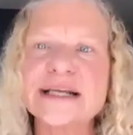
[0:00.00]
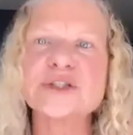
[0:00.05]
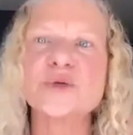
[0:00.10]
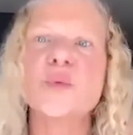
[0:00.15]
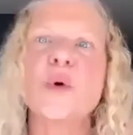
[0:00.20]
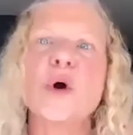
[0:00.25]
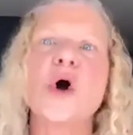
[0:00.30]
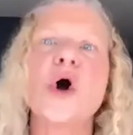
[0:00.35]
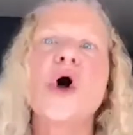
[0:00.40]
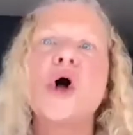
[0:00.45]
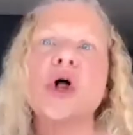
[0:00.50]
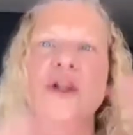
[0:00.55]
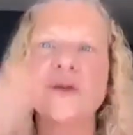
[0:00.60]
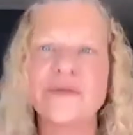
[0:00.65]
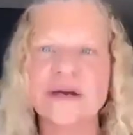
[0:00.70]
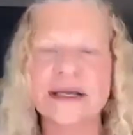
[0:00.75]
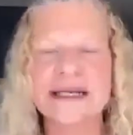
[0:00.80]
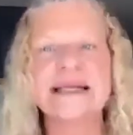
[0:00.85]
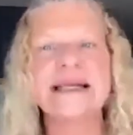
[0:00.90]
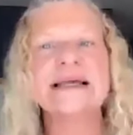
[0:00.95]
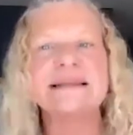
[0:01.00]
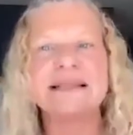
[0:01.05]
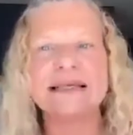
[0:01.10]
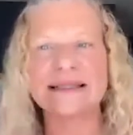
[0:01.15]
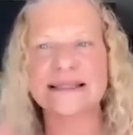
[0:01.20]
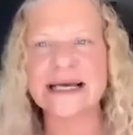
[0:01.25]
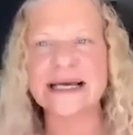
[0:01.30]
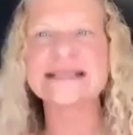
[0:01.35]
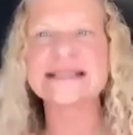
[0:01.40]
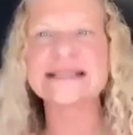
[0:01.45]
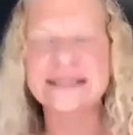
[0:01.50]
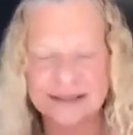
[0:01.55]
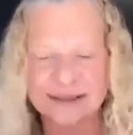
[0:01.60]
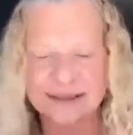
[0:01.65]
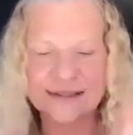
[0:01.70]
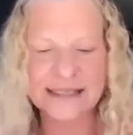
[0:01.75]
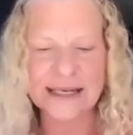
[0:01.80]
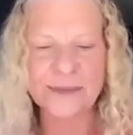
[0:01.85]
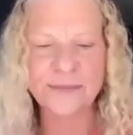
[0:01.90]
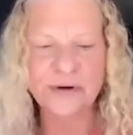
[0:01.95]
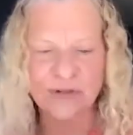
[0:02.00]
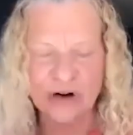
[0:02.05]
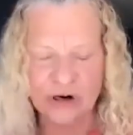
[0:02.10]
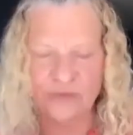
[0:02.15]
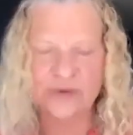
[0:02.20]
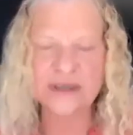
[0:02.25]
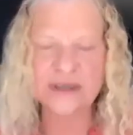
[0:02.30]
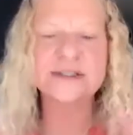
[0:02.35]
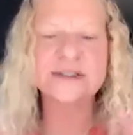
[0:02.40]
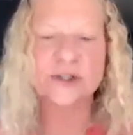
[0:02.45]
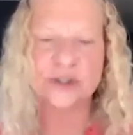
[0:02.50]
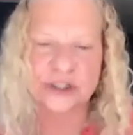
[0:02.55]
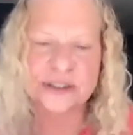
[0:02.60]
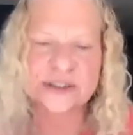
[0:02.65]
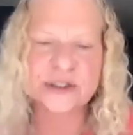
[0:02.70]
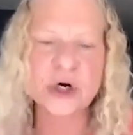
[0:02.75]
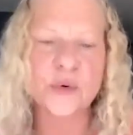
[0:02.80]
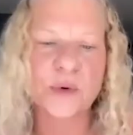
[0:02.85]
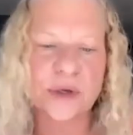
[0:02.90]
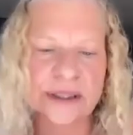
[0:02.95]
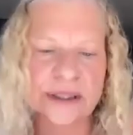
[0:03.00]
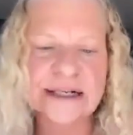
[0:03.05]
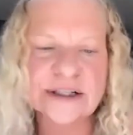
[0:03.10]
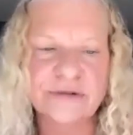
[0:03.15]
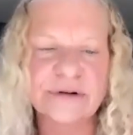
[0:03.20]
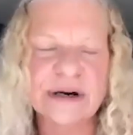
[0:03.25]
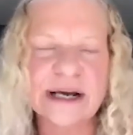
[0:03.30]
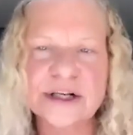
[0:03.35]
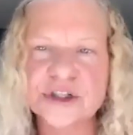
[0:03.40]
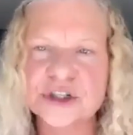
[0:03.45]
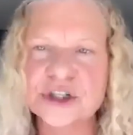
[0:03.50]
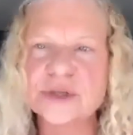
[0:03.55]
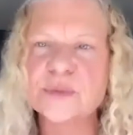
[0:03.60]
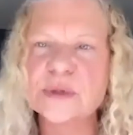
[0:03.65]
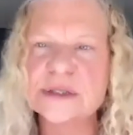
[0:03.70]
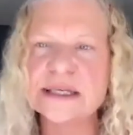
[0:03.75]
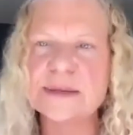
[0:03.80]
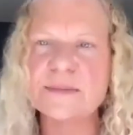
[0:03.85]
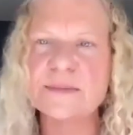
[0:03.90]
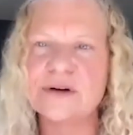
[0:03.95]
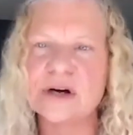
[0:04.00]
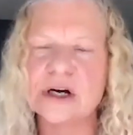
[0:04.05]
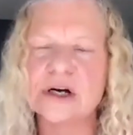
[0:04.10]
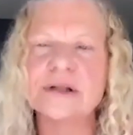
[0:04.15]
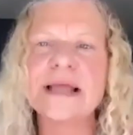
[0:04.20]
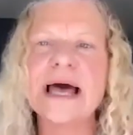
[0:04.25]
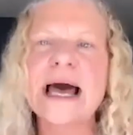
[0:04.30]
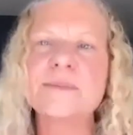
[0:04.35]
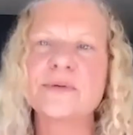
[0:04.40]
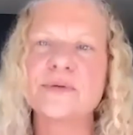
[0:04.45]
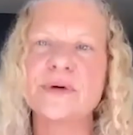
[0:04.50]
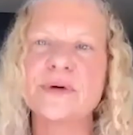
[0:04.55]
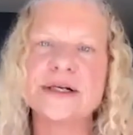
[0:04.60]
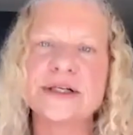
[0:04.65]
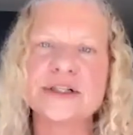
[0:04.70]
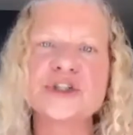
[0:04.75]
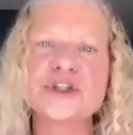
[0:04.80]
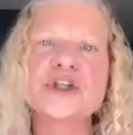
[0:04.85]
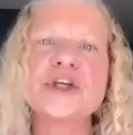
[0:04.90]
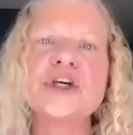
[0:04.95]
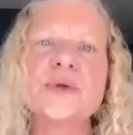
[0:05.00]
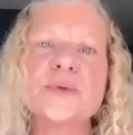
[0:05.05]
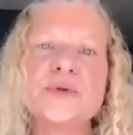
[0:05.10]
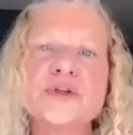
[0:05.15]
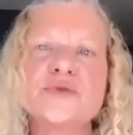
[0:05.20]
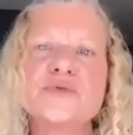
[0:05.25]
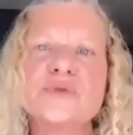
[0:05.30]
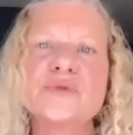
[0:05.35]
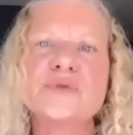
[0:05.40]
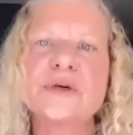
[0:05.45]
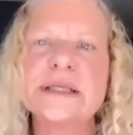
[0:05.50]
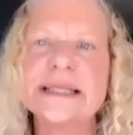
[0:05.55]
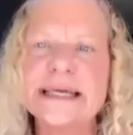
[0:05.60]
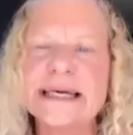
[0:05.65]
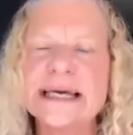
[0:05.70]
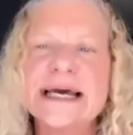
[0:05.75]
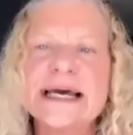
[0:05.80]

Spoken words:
So all of it, and I think that's some of our research is going in that direction with some of our collaborators too, to really,